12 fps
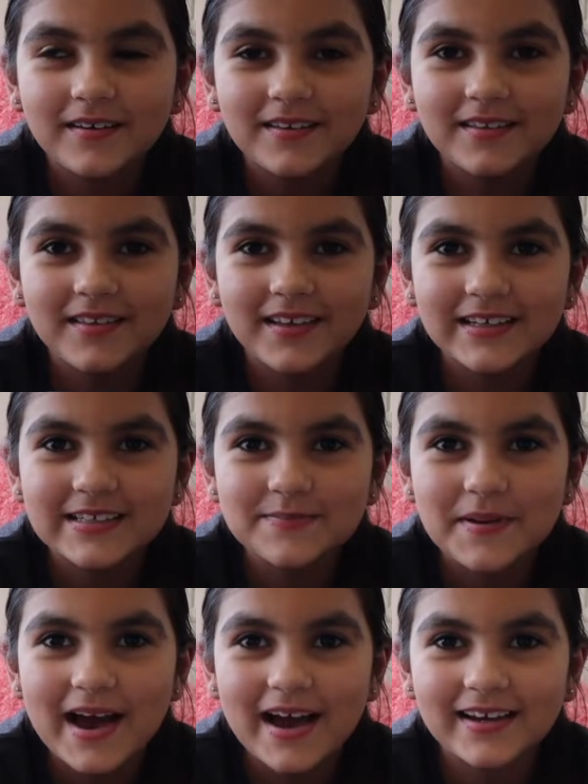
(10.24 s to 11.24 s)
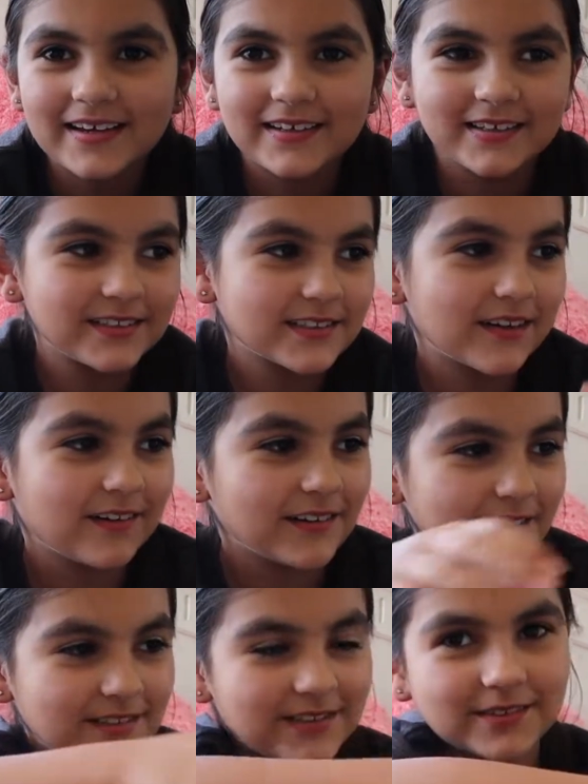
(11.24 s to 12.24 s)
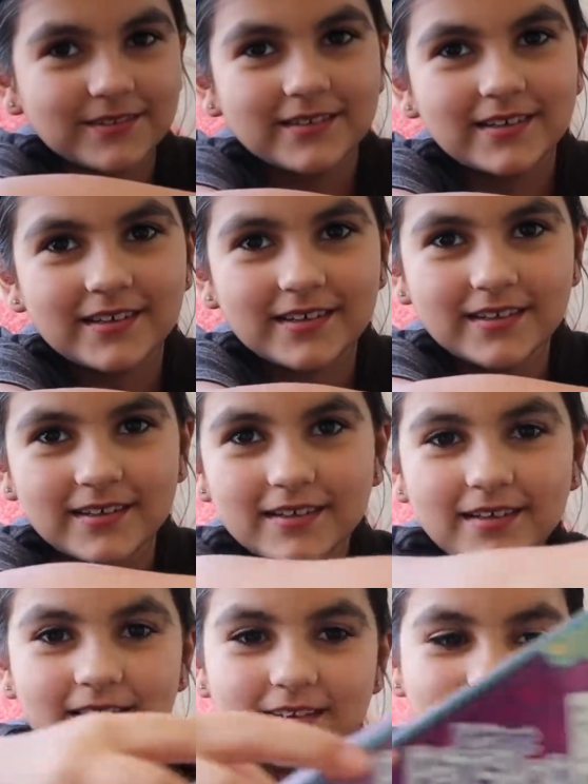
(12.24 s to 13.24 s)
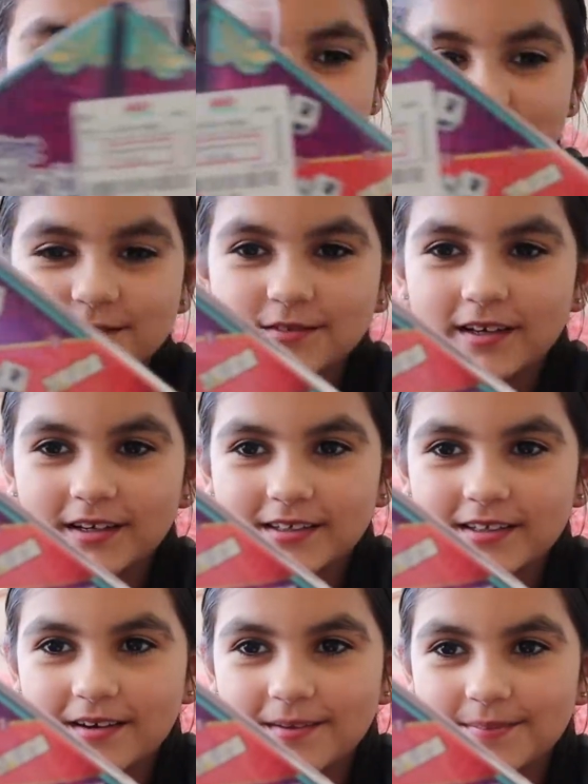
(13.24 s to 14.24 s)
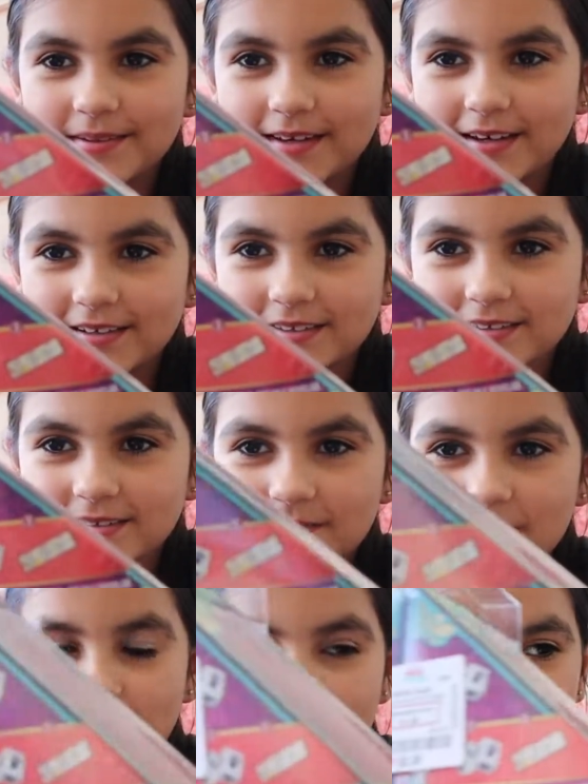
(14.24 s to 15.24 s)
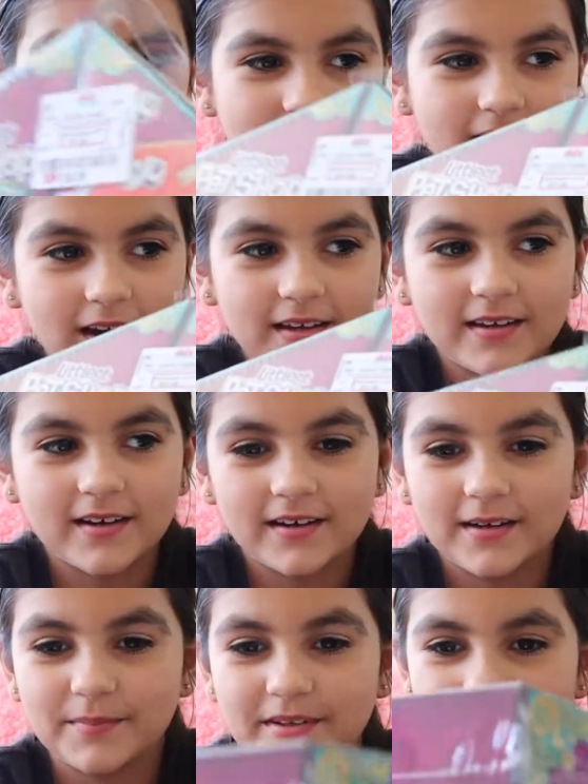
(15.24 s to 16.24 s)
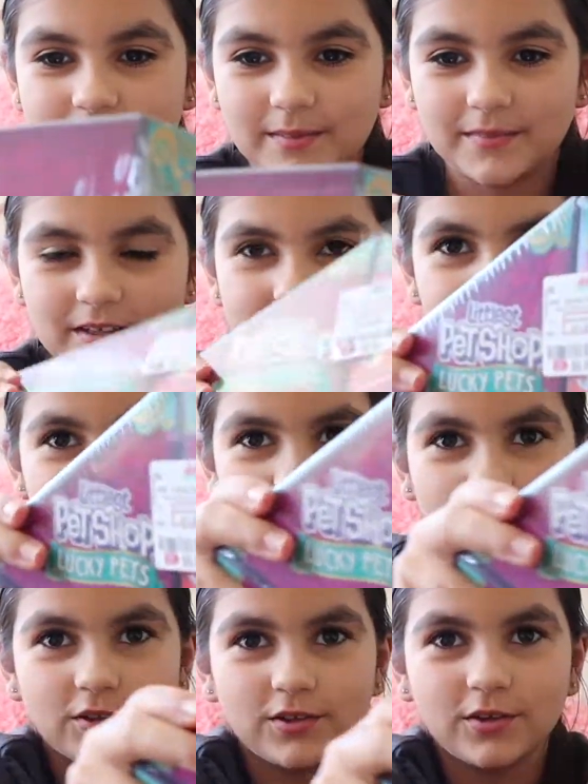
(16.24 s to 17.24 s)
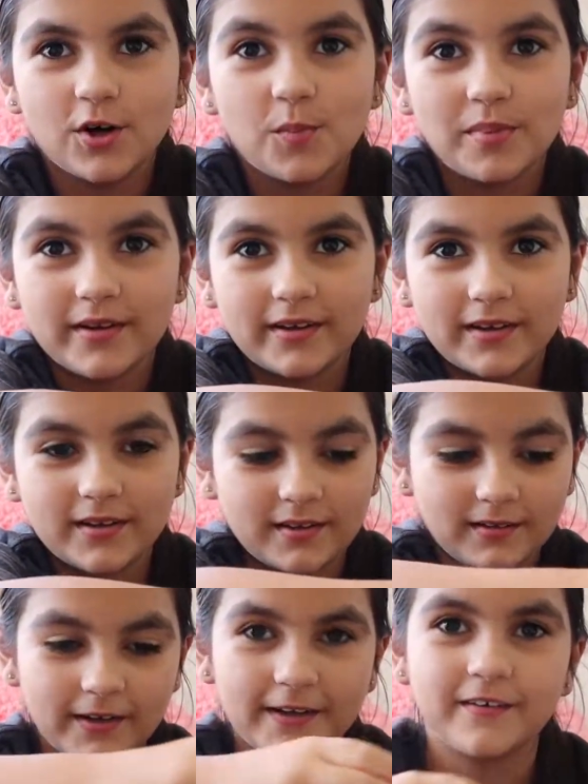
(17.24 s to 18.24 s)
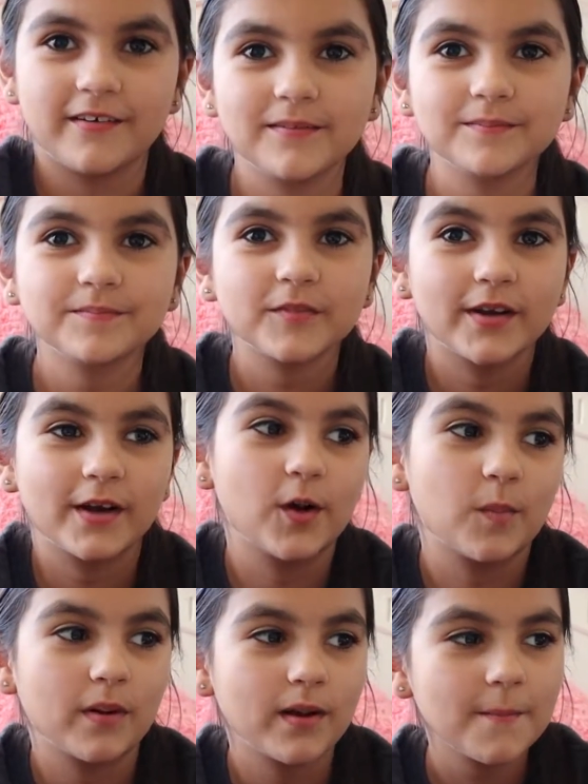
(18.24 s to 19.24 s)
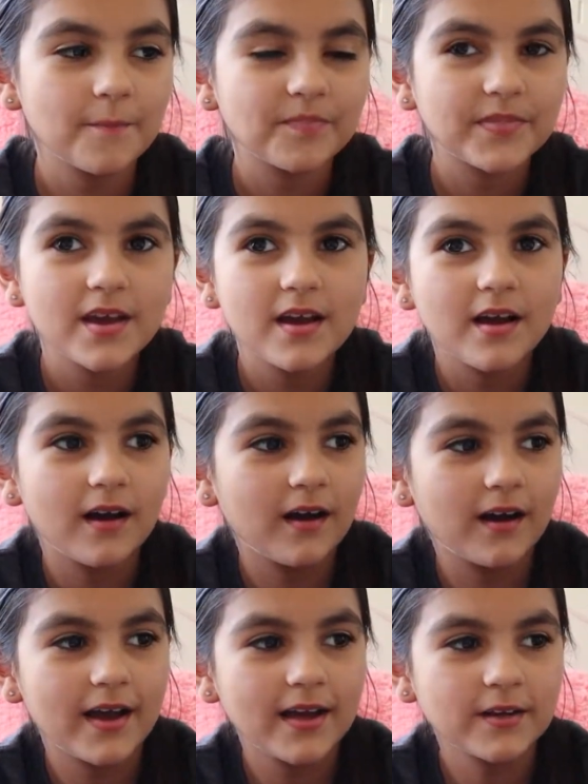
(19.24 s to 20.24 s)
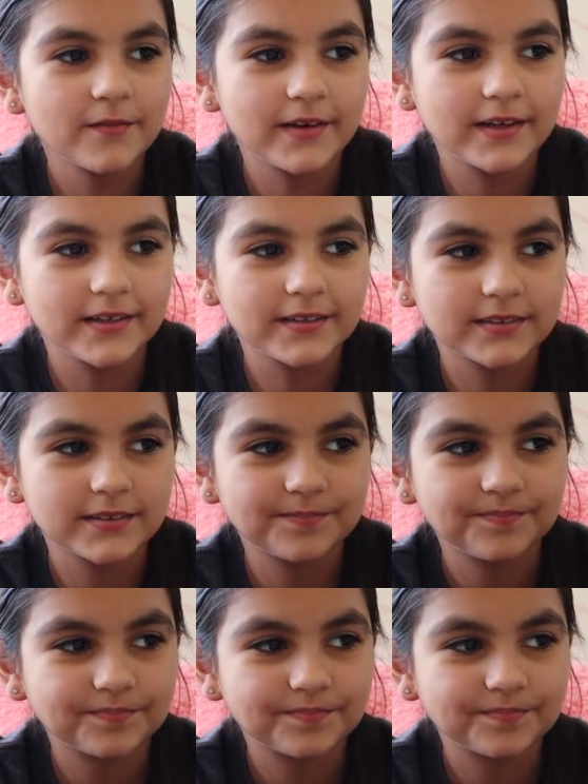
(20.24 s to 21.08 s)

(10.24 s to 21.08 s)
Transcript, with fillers: this package, also these two Lucky LPS. It, I cut it because I'm going to struggle opening it later when I open it. Uh, anyways,